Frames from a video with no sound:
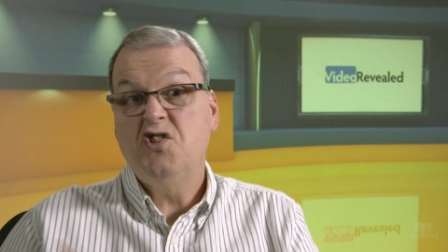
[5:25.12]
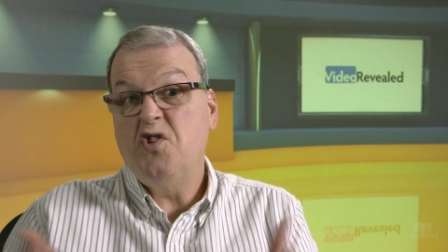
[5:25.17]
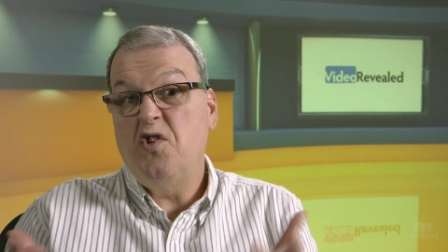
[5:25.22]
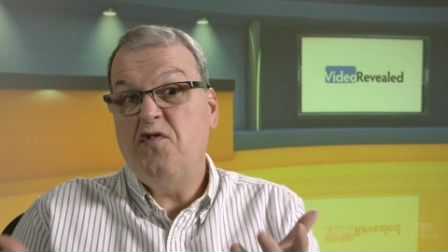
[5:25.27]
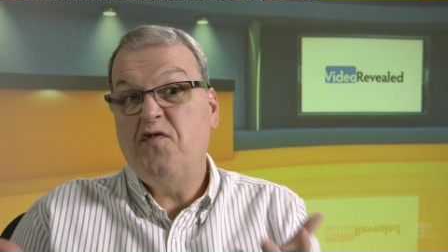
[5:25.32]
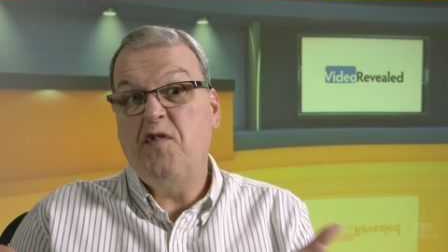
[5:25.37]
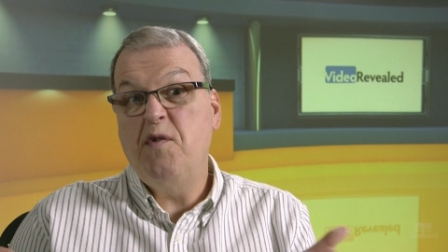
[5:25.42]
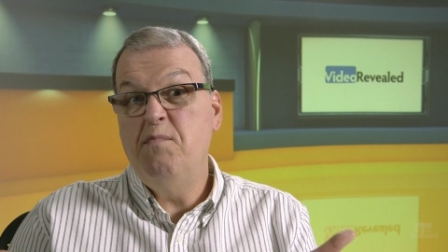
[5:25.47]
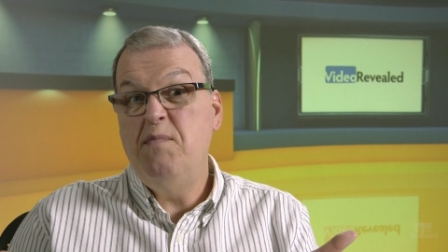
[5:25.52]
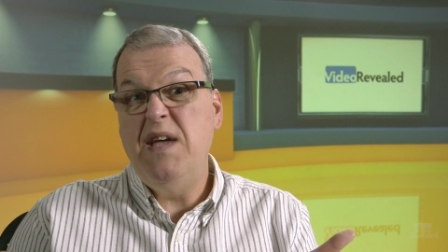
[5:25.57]
So
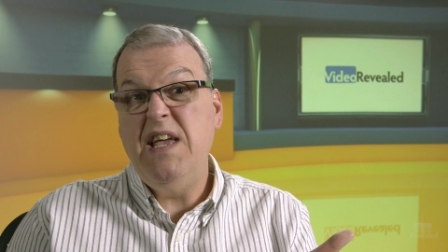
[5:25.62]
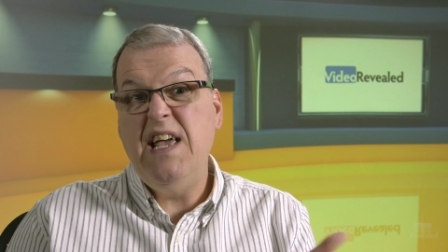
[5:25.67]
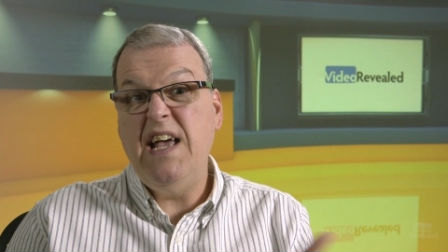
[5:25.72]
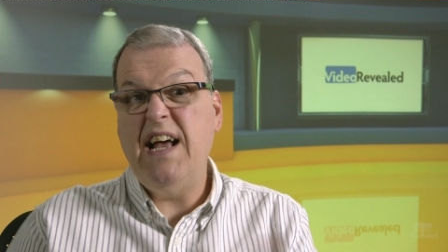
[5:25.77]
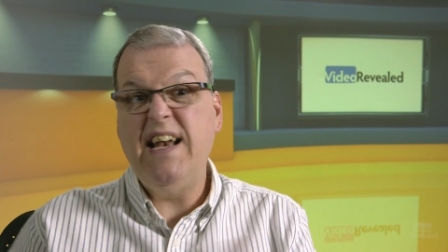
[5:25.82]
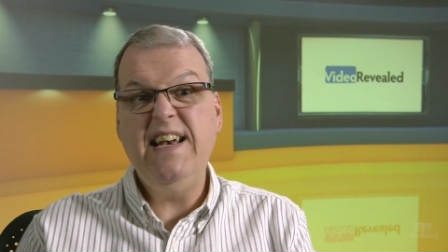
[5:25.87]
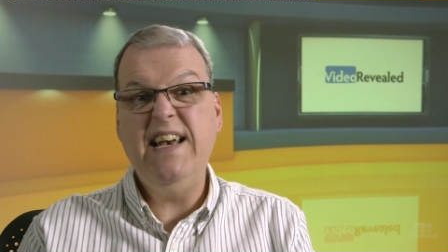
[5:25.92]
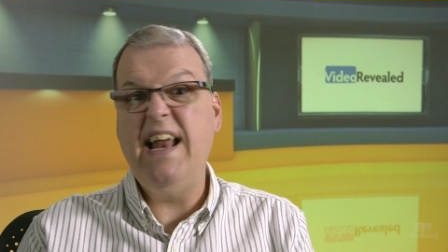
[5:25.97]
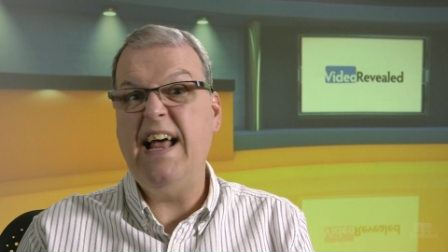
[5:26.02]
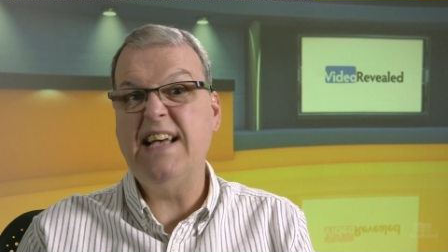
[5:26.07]
for me,
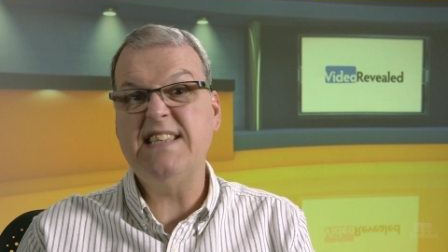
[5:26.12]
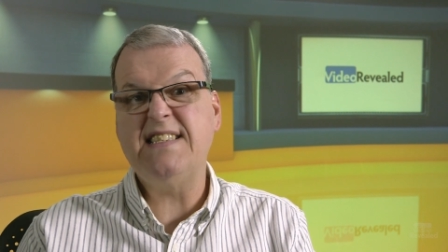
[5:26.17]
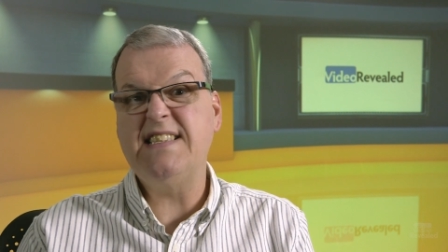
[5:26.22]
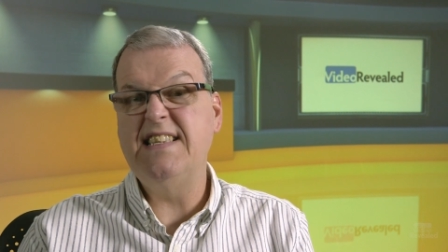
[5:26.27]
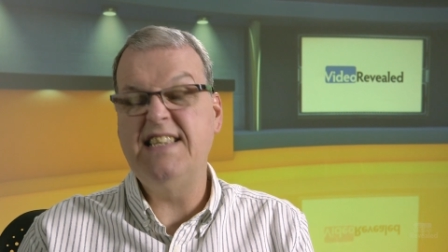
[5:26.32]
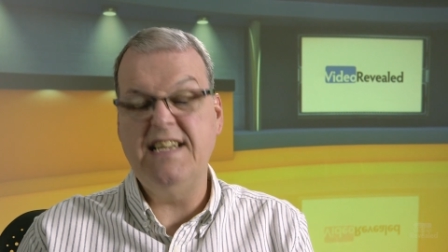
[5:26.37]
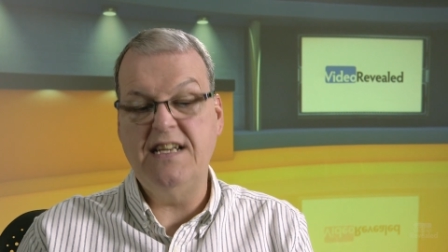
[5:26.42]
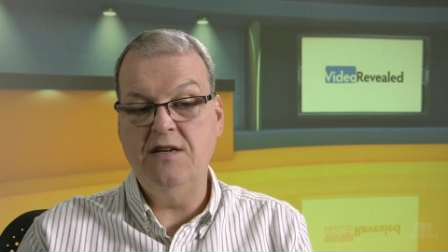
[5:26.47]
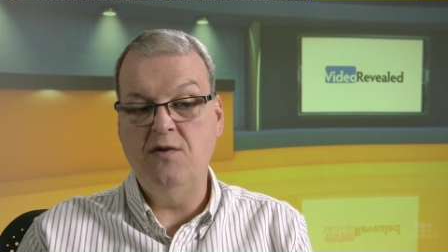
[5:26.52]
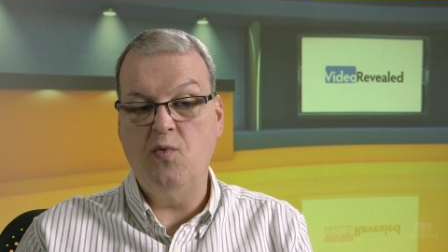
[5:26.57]
a
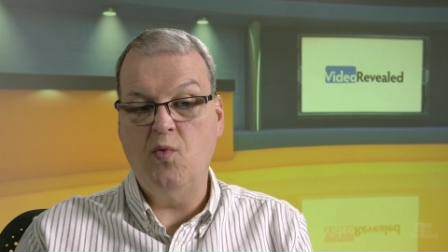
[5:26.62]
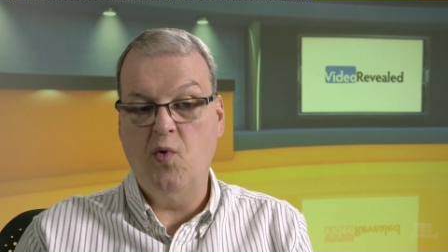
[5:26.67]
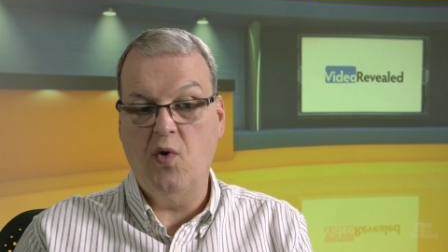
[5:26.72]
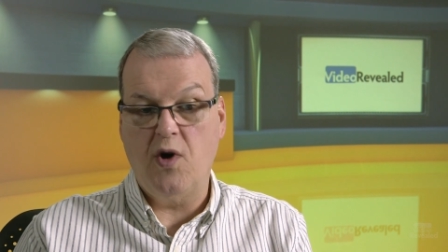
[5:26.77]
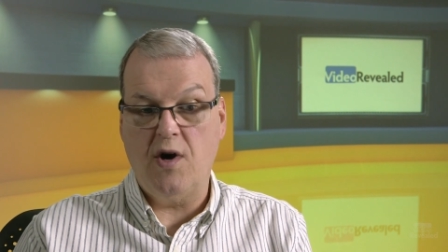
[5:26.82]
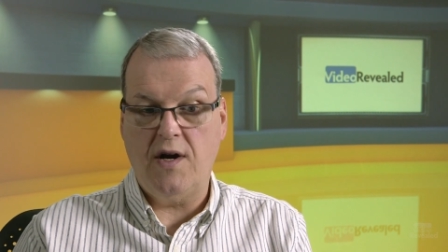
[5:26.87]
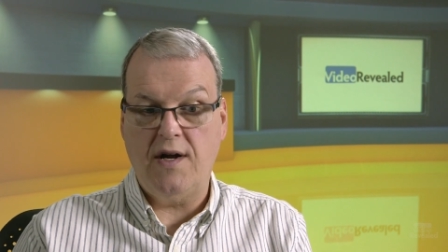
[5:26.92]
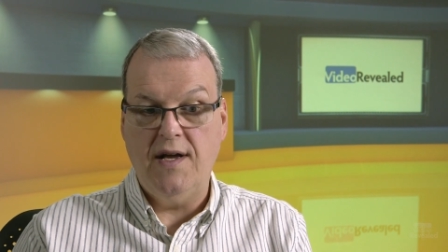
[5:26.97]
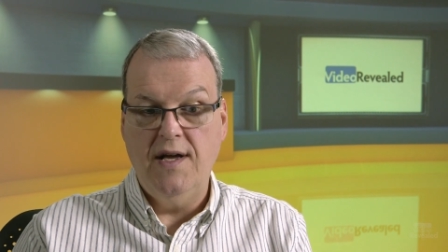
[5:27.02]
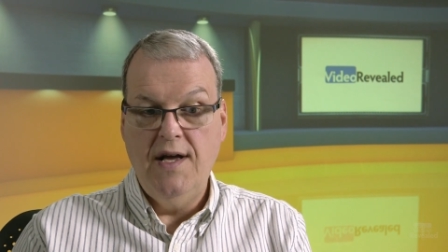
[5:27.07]
nest didn't
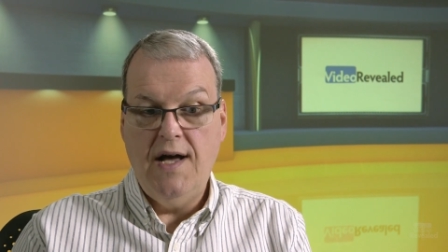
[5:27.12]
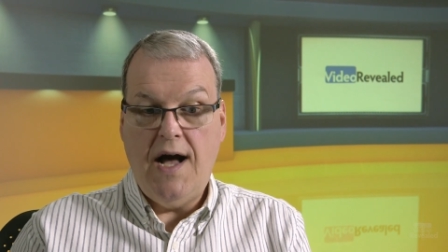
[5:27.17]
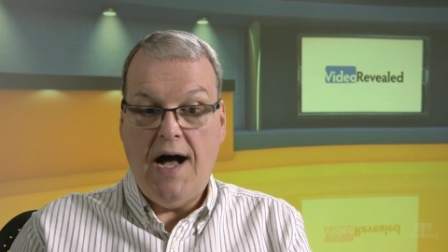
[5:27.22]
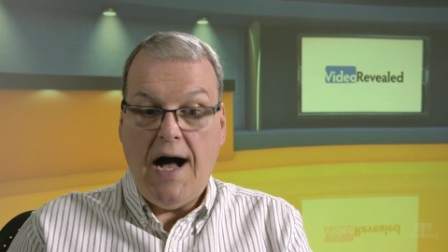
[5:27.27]
work.